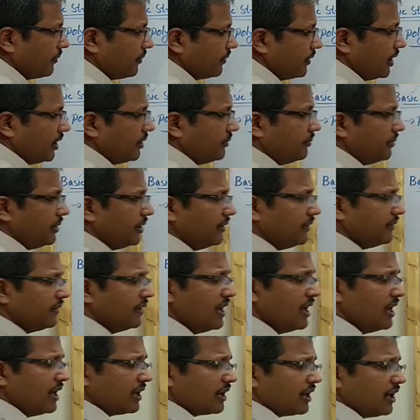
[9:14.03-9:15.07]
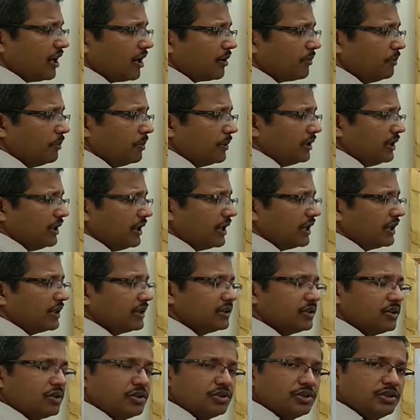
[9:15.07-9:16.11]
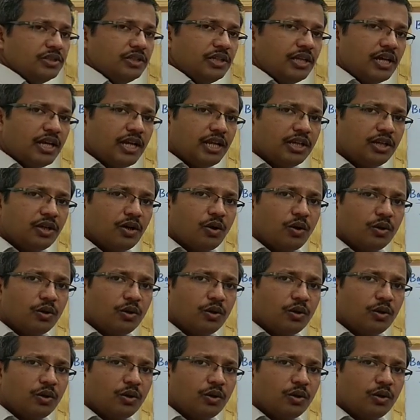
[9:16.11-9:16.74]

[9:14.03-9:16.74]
That means carbon, hydrogen and